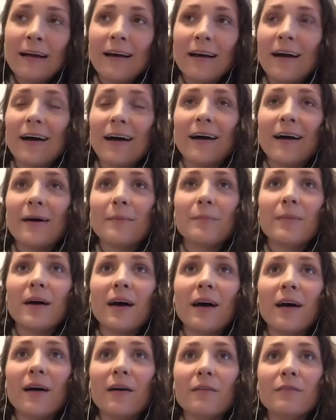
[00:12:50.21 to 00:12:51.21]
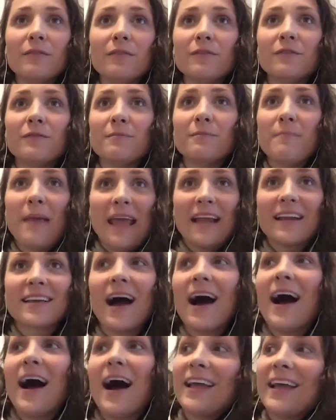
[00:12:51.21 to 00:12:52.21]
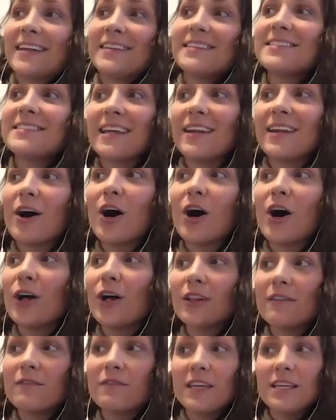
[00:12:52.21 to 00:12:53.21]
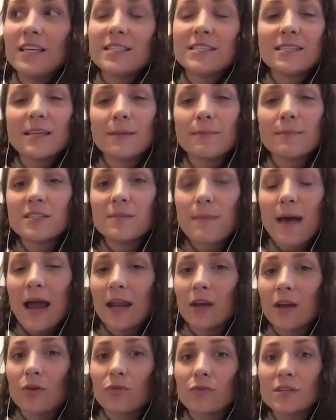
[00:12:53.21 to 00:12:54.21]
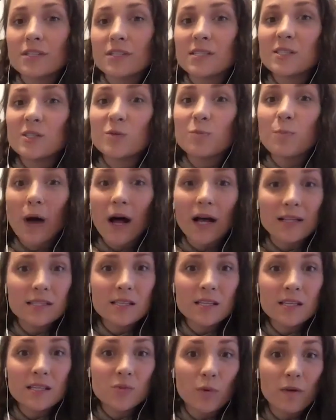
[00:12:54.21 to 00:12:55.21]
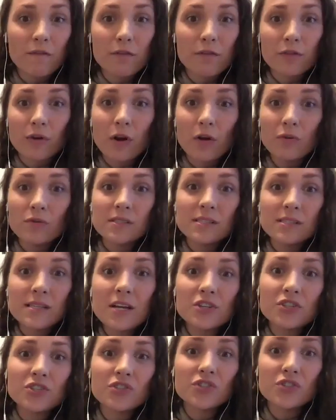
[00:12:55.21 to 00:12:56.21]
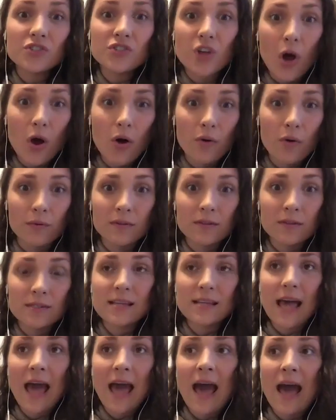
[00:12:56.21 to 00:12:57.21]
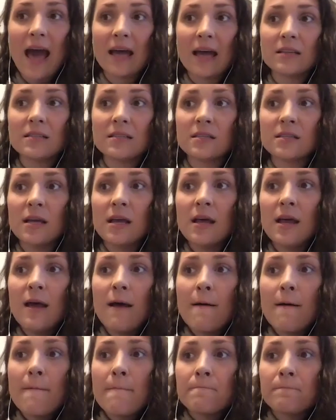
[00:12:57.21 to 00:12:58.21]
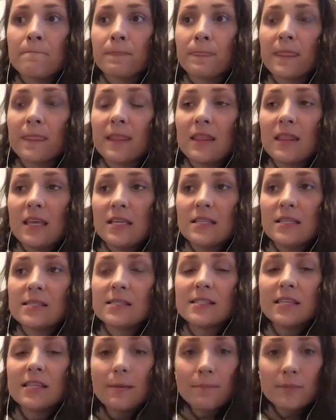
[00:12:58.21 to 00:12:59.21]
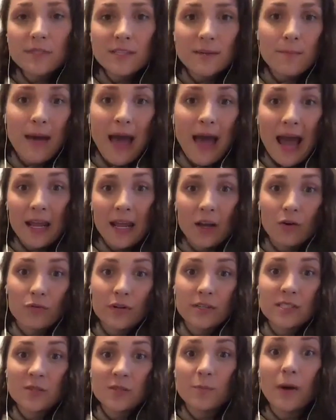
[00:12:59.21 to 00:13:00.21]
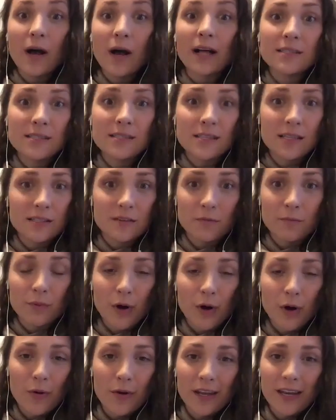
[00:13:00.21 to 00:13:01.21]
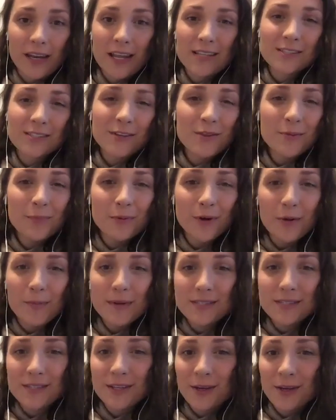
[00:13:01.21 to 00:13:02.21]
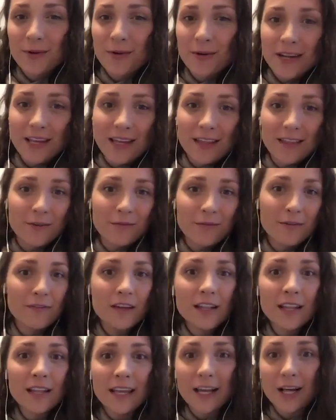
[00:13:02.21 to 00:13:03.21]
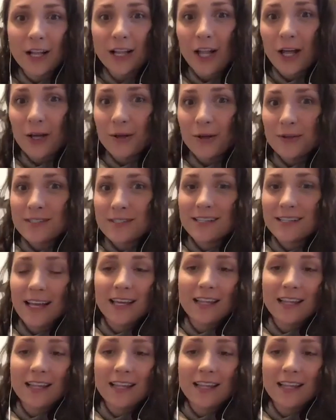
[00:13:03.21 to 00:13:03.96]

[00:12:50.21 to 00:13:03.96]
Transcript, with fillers: um, of mankind and all of these symptomatic responses. We've thrown such stones at these symptomatic responses of brokenness. So the promiscuity, the revealing clothes, like